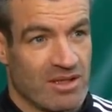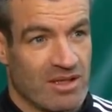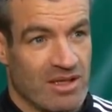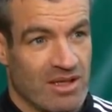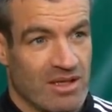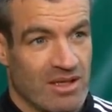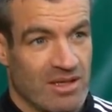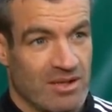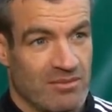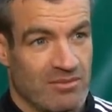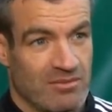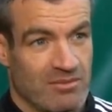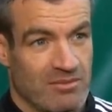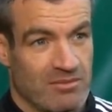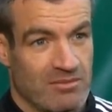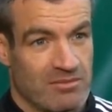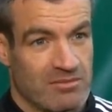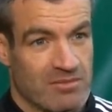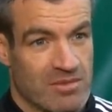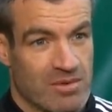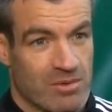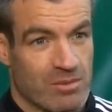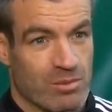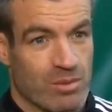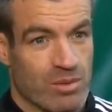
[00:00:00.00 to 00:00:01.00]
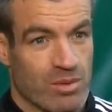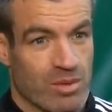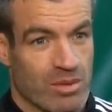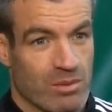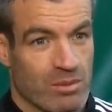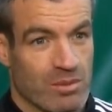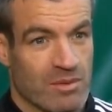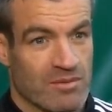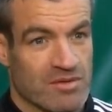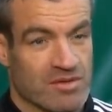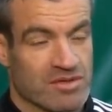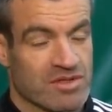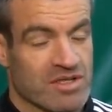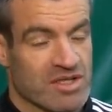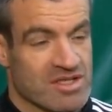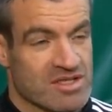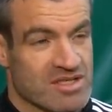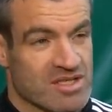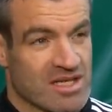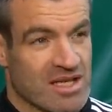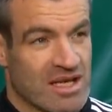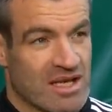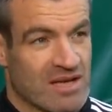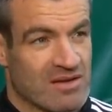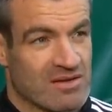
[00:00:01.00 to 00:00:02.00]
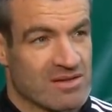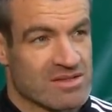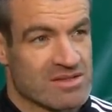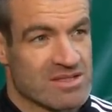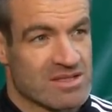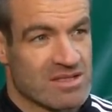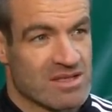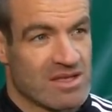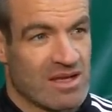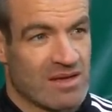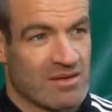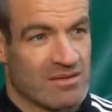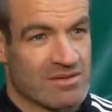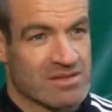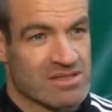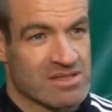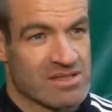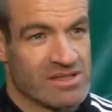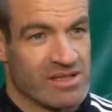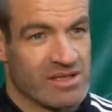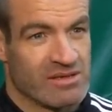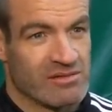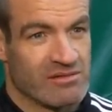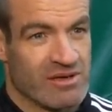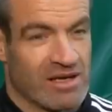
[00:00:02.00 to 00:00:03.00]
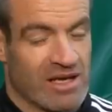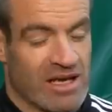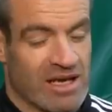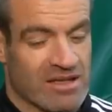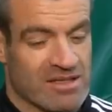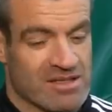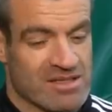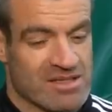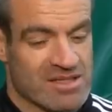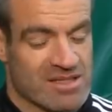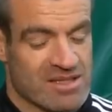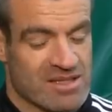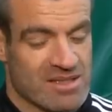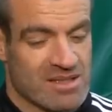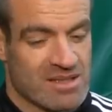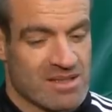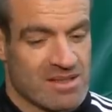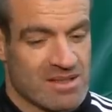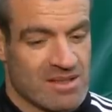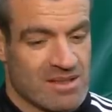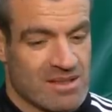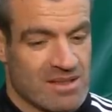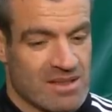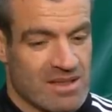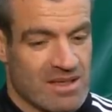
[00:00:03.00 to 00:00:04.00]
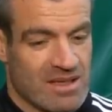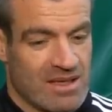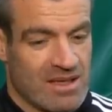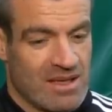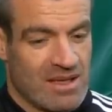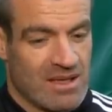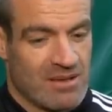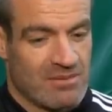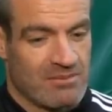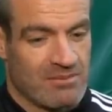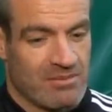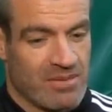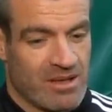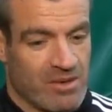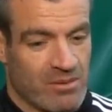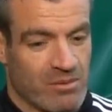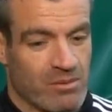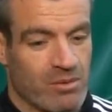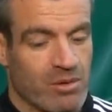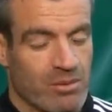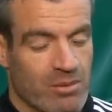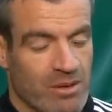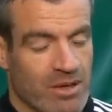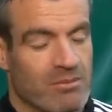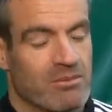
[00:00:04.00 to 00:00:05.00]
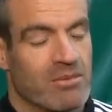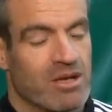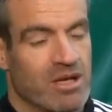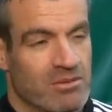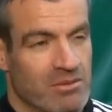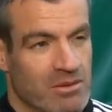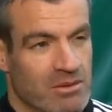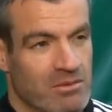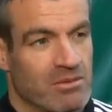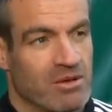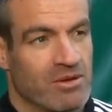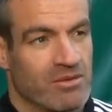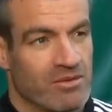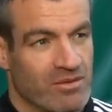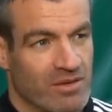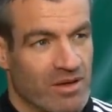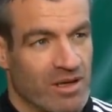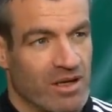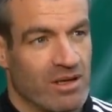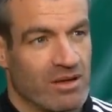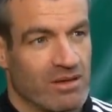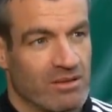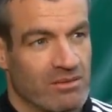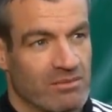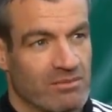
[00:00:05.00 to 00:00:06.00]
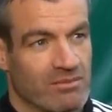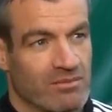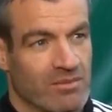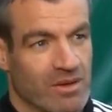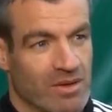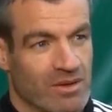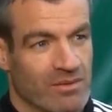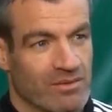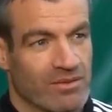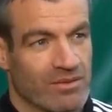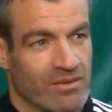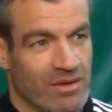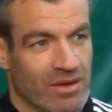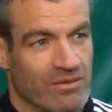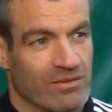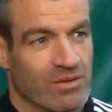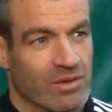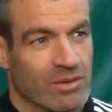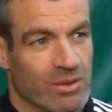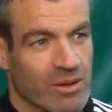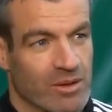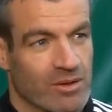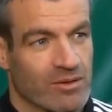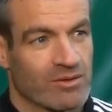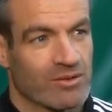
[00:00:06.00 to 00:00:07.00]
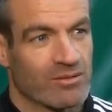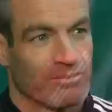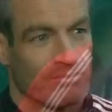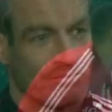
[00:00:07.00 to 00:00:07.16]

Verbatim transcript: Um, we have just got to see how his, how his leg reacts, um, but it will be a minimum of, uh, of three or four weeks.